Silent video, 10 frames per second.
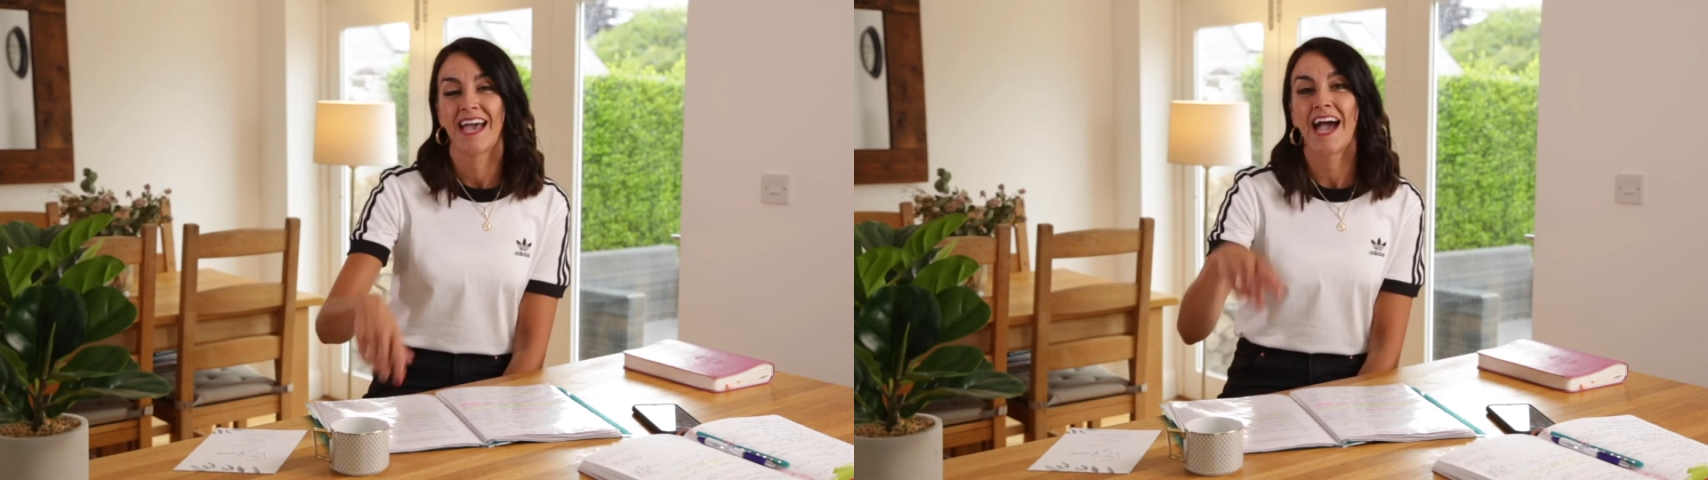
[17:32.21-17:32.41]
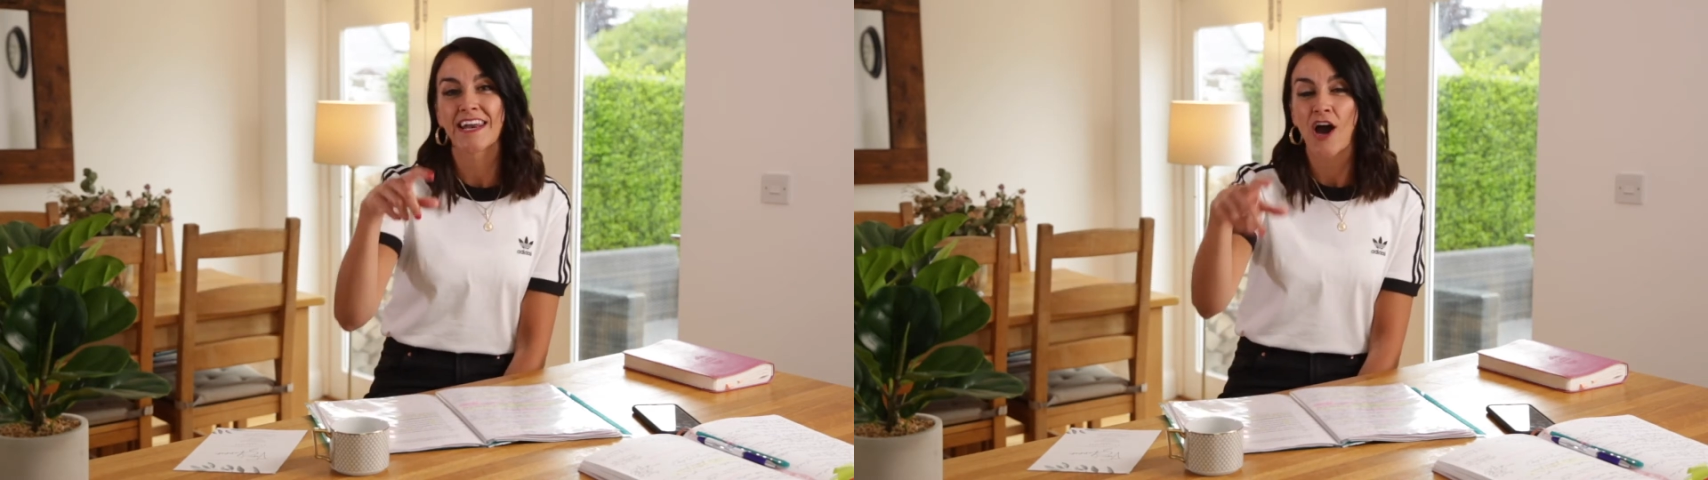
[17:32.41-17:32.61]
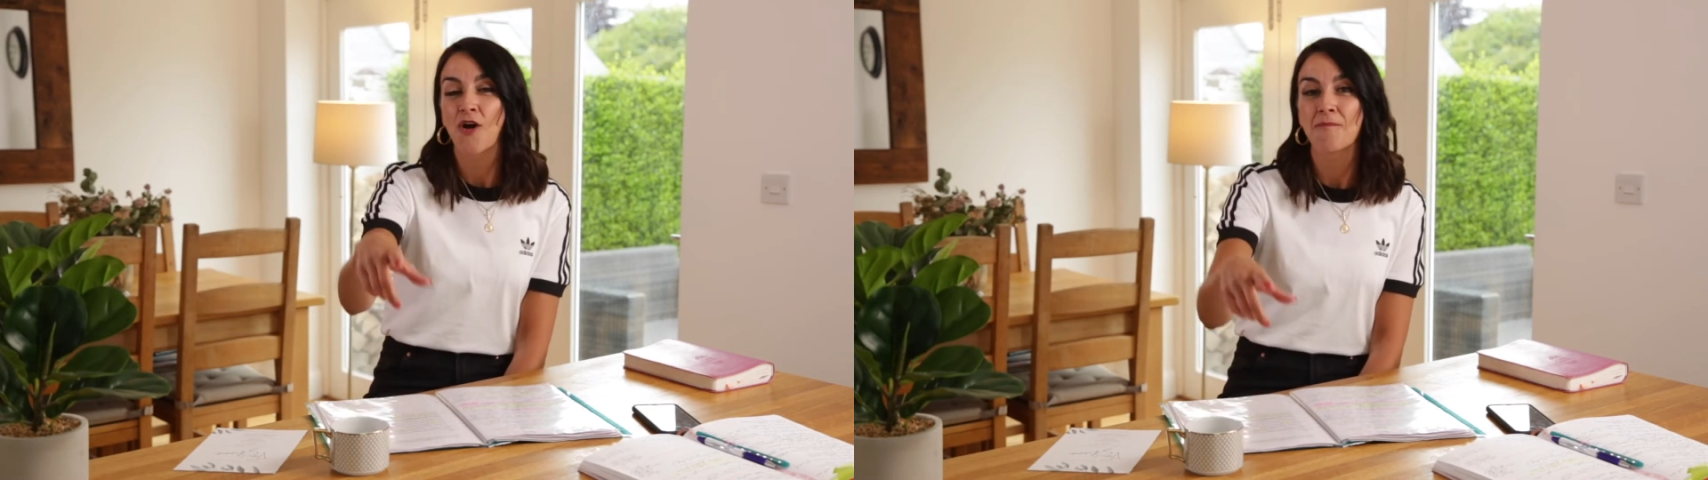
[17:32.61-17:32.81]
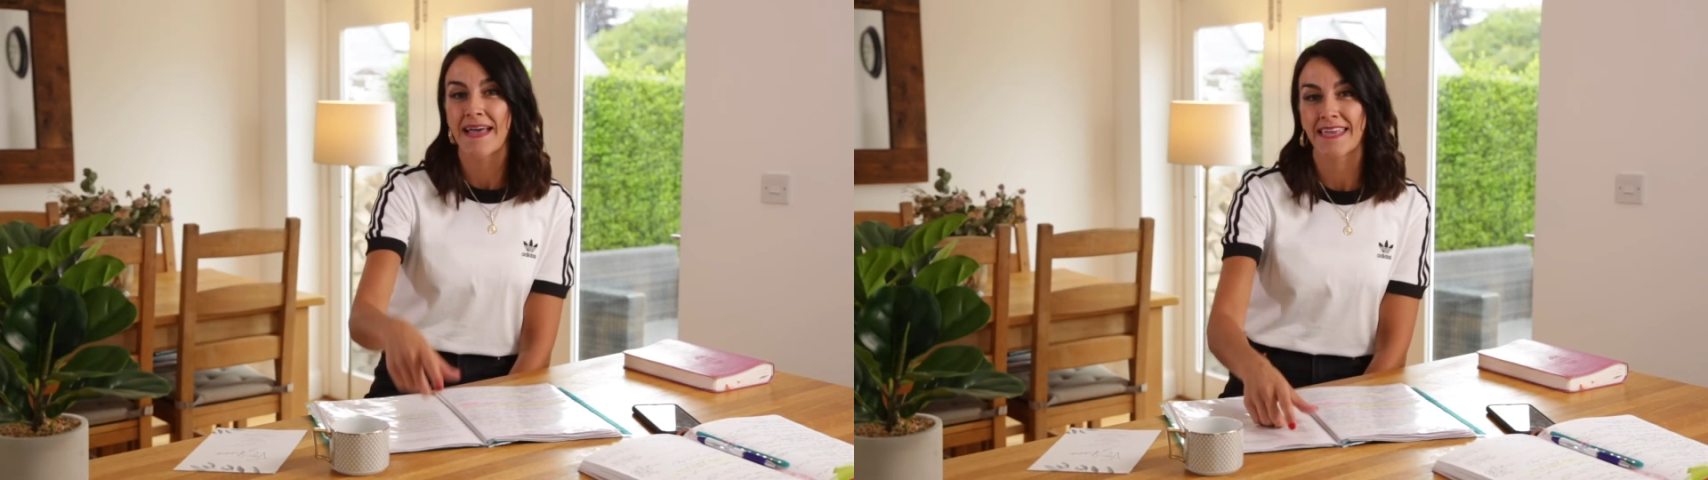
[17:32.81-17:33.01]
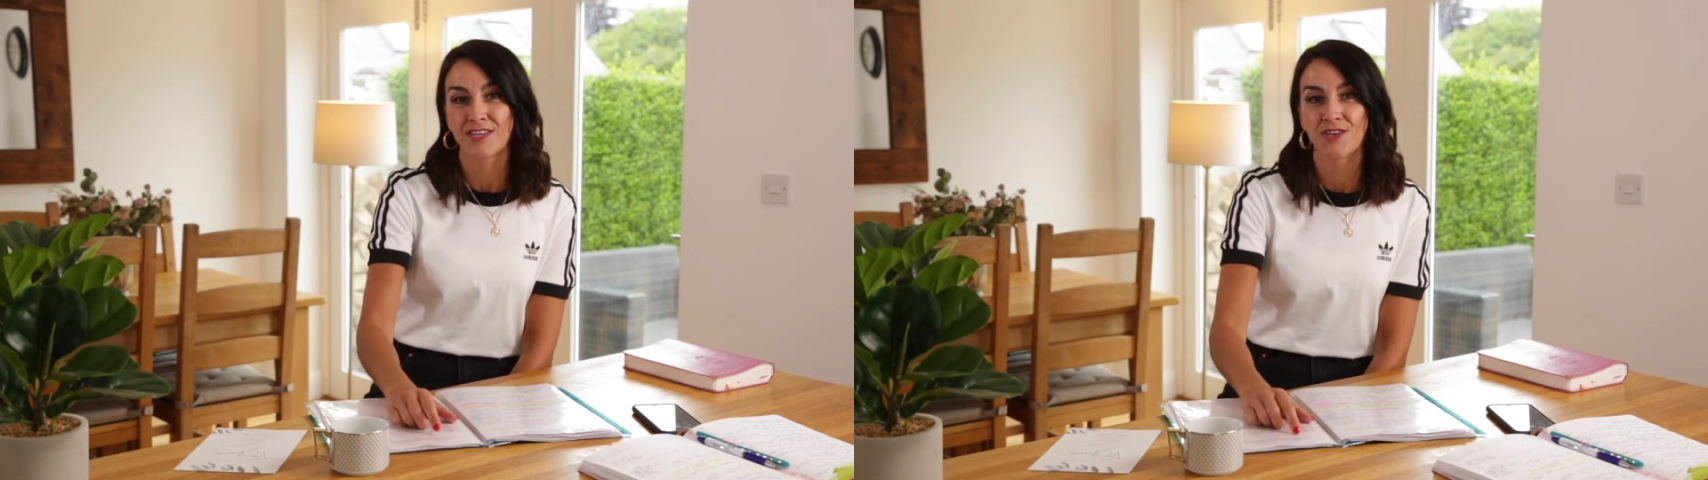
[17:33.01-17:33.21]
and I'll
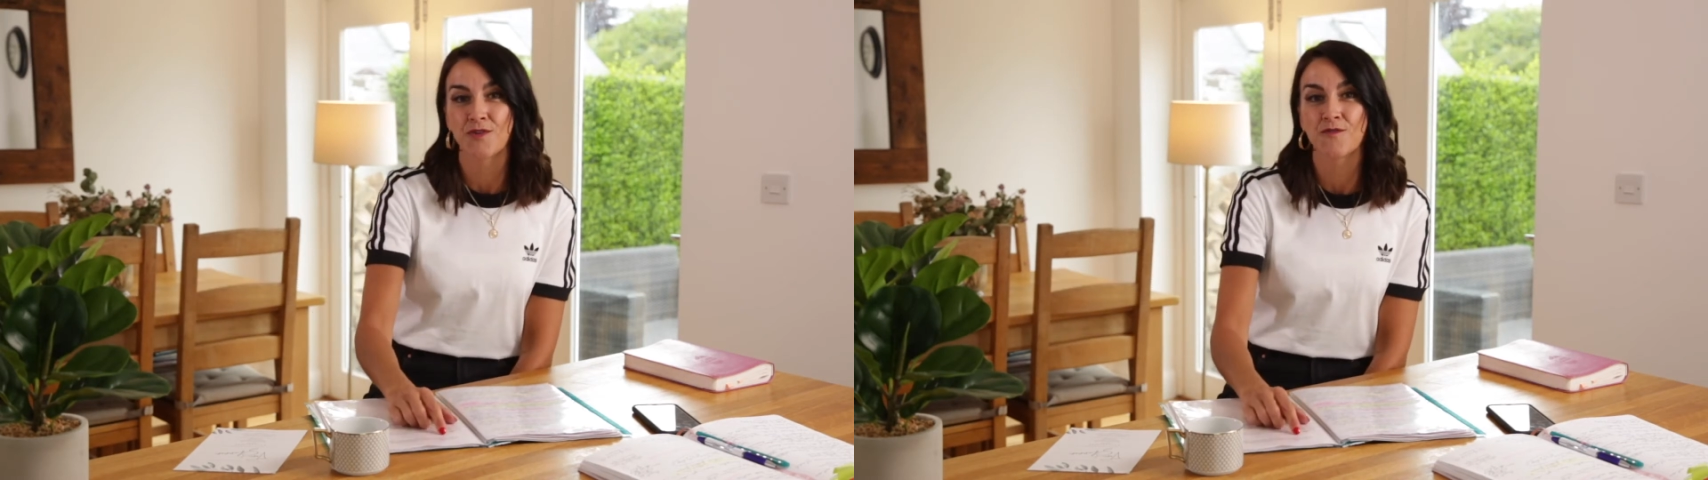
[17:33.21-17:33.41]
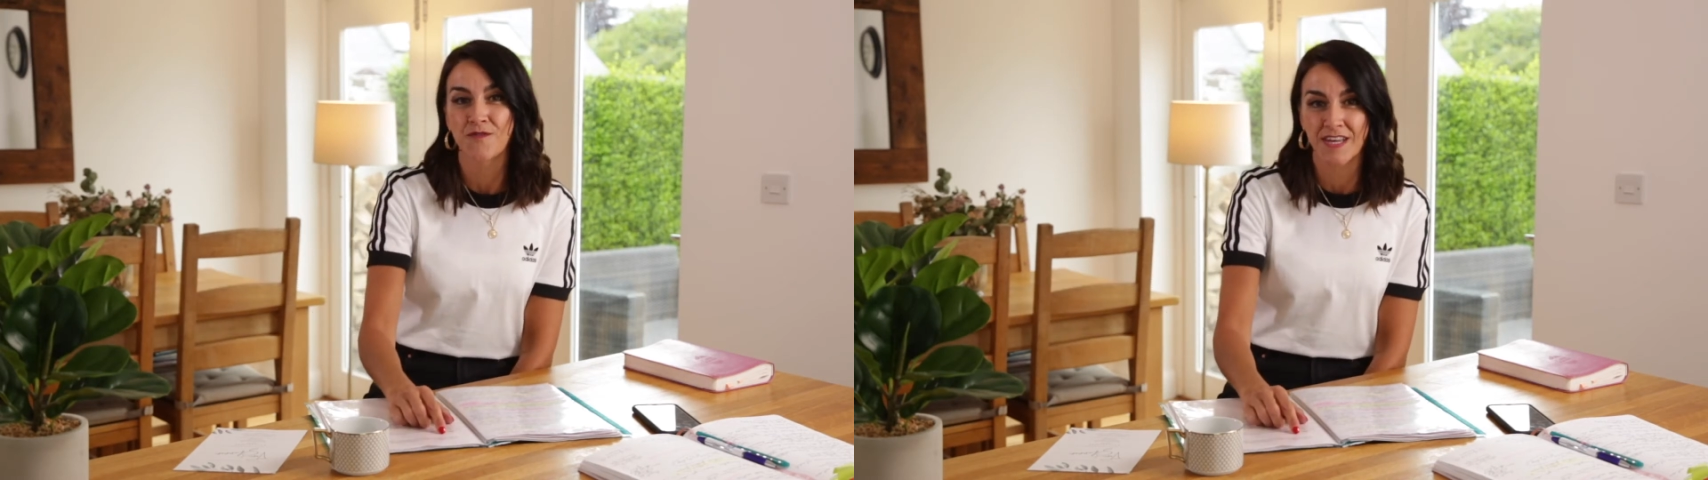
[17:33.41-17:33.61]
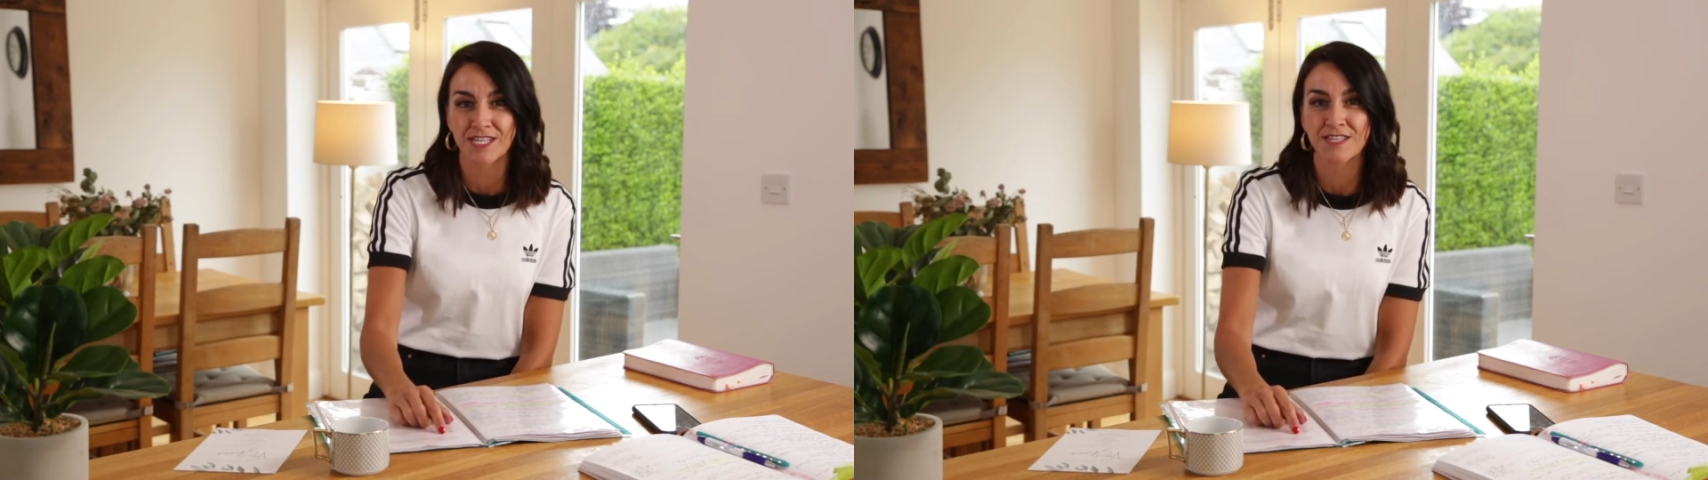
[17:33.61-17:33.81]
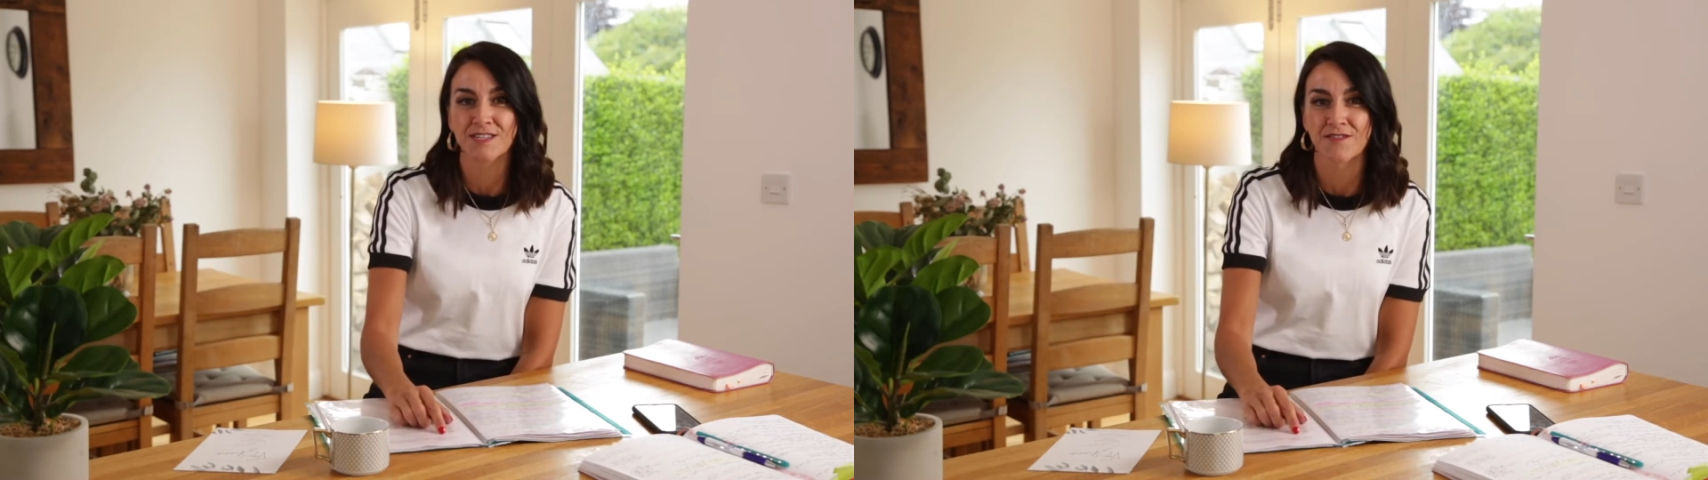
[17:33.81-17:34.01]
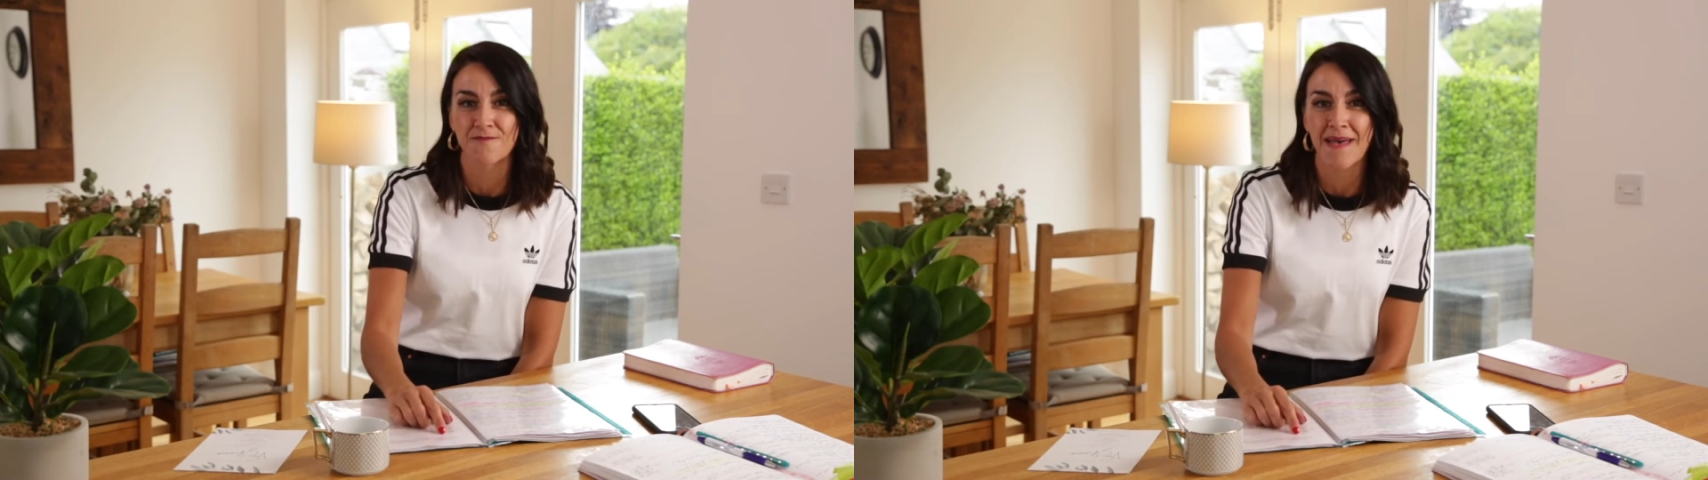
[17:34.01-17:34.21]
make you
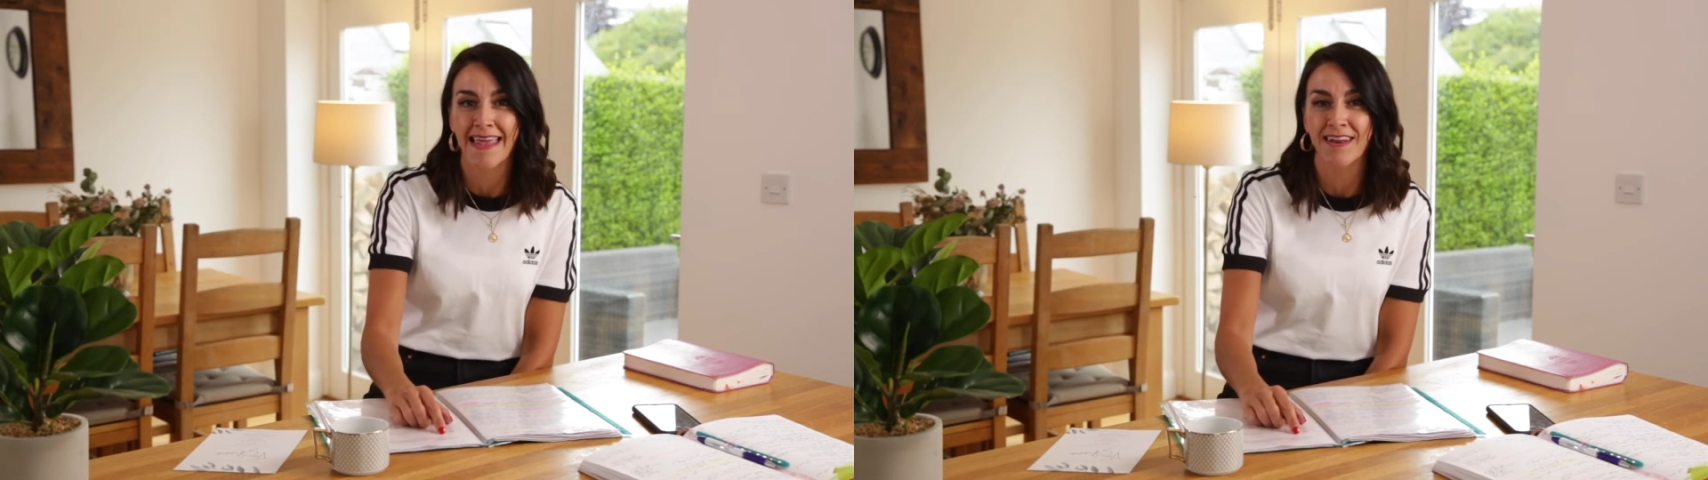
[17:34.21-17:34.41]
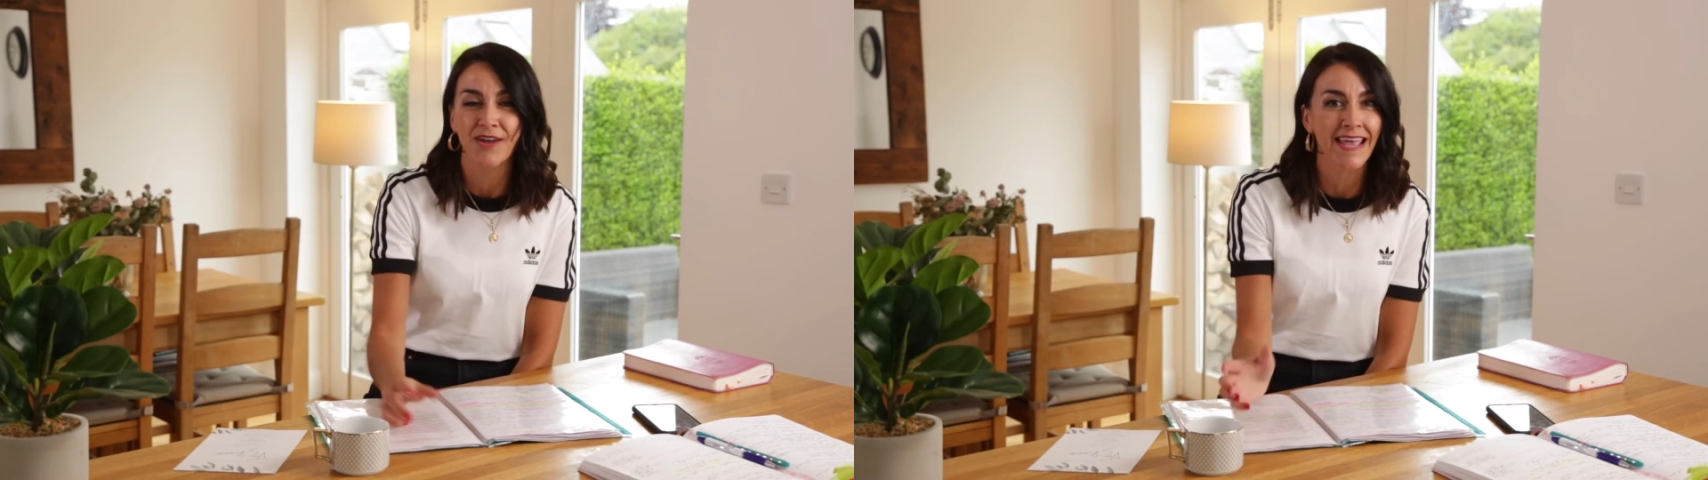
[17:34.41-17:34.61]
fishers of men.